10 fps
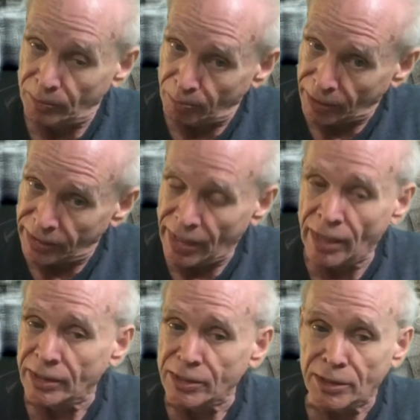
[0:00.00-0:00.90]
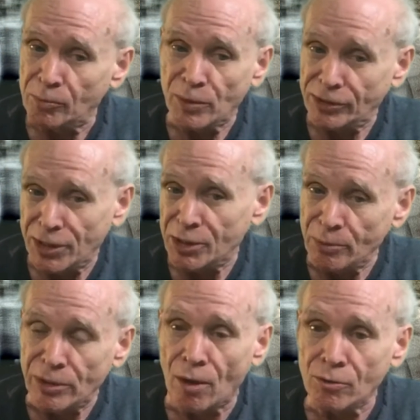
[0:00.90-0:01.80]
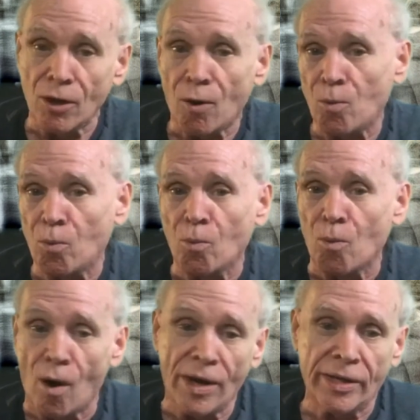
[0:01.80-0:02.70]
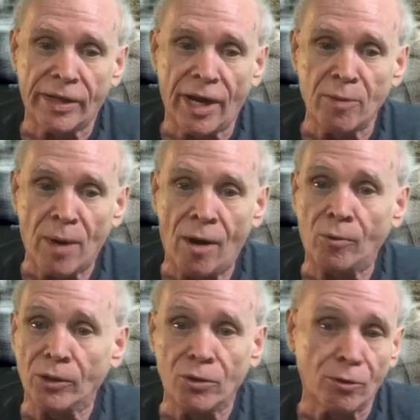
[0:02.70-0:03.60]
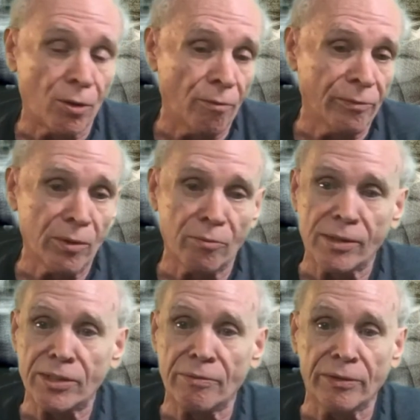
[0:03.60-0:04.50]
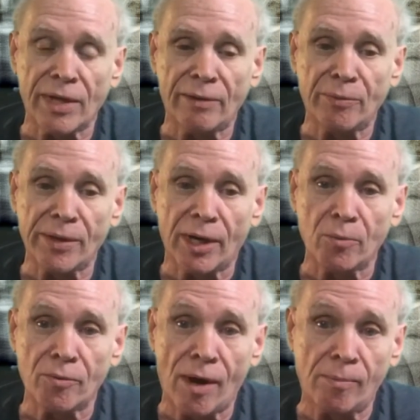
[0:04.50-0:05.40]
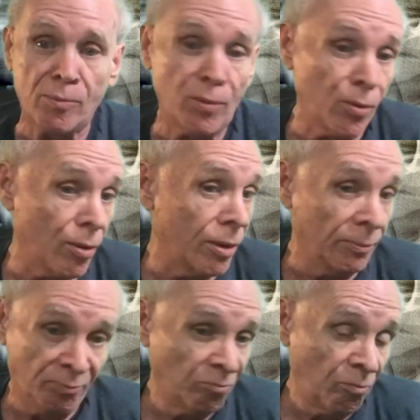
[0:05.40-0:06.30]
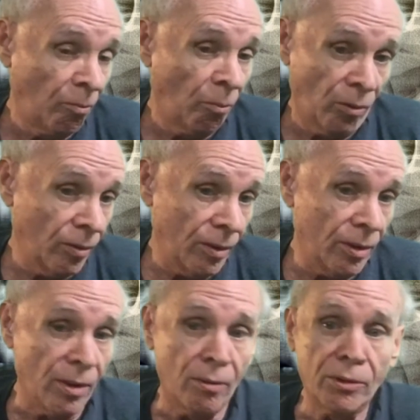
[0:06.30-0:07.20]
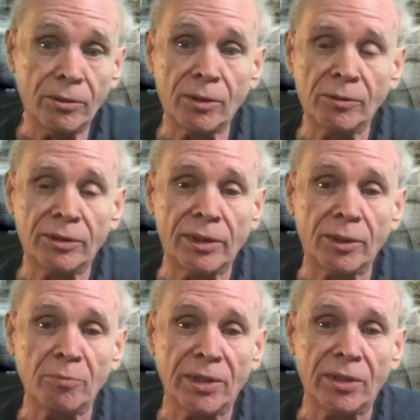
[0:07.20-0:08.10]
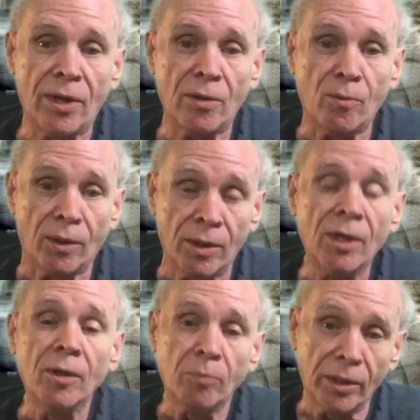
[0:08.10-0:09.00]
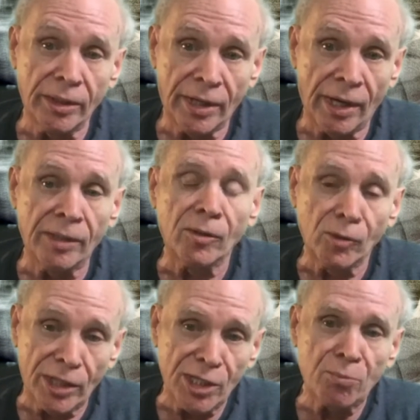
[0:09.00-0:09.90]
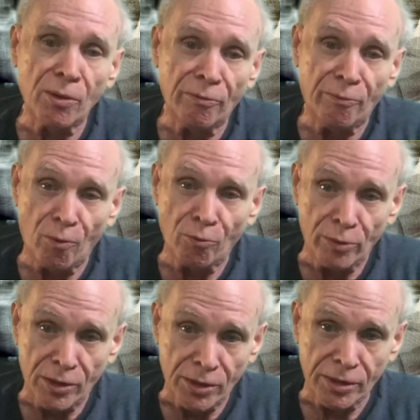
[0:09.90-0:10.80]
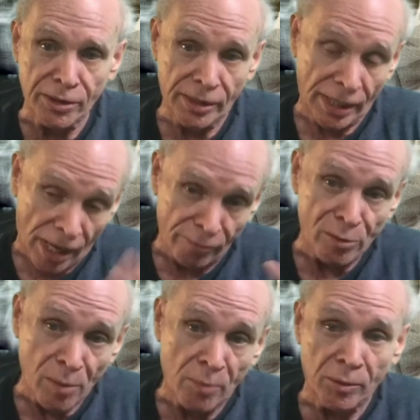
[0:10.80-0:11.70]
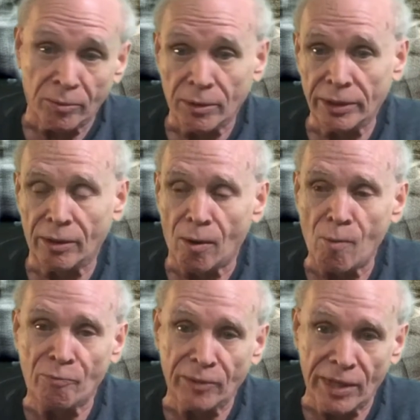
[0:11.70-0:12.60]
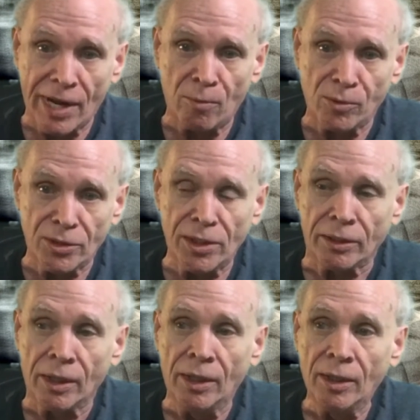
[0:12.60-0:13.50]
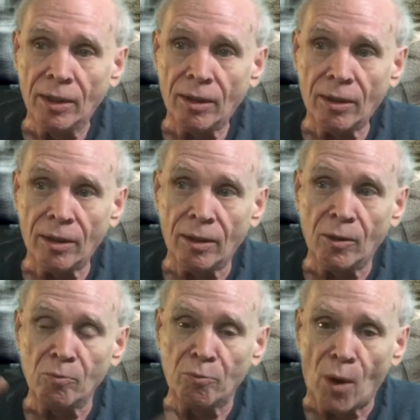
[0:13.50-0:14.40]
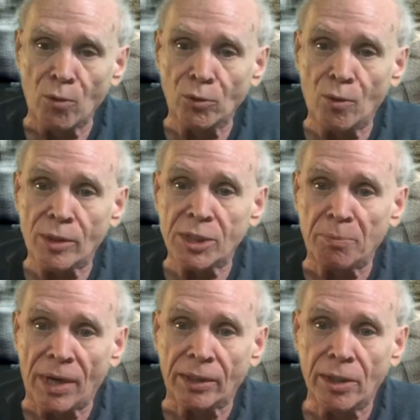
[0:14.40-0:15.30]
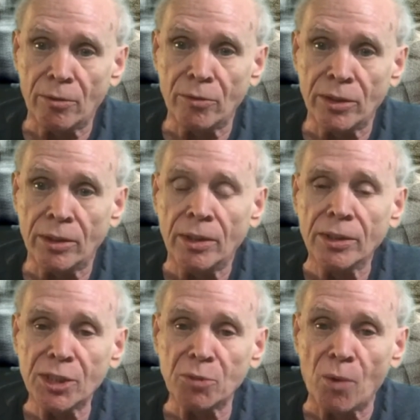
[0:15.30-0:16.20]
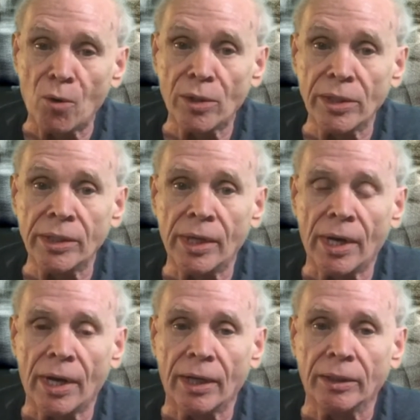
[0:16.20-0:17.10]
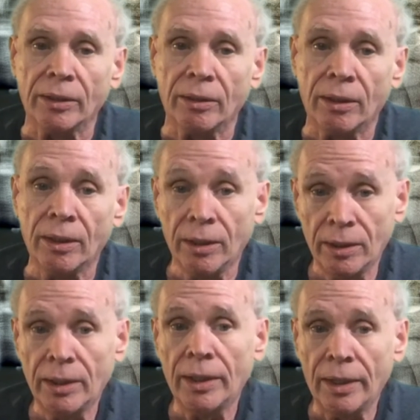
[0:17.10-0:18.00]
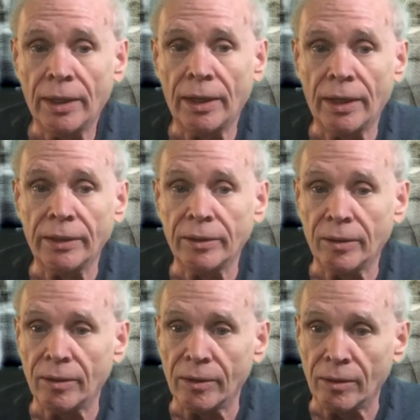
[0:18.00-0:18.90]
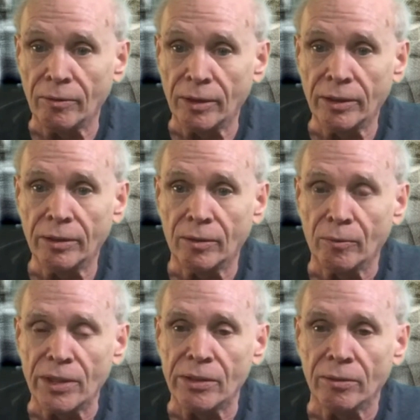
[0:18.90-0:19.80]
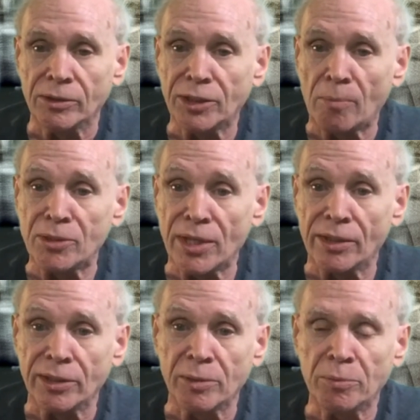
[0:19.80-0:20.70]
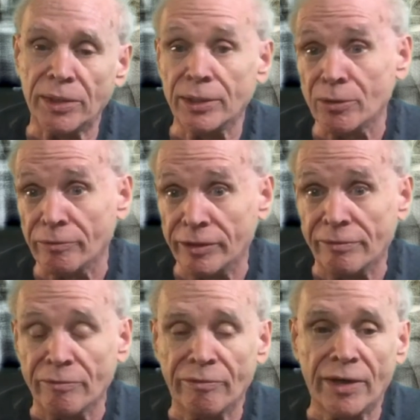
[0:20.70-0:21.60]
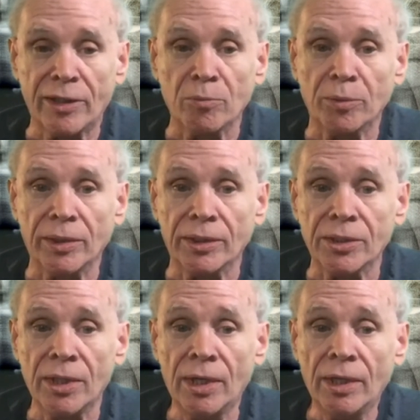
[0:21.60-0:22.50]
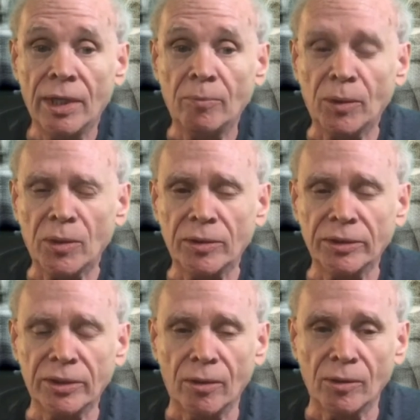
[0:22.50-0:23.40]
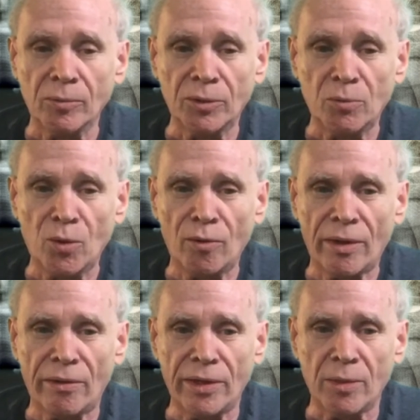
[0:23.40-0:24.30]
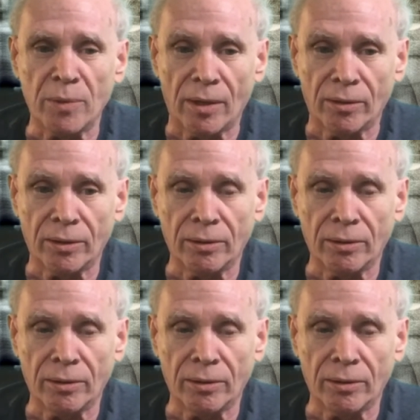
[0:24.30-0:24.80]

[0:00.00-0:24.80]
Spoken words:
again, he said, since we don't know why it came out, you could go for the rest of your life without a problem, or there could be another one. But again, these were the 4 reasons that I remember. Hopefully that was it. Bone loss, bacteria, smoking, and either substandard implants or even fake implants. But the more I think about it,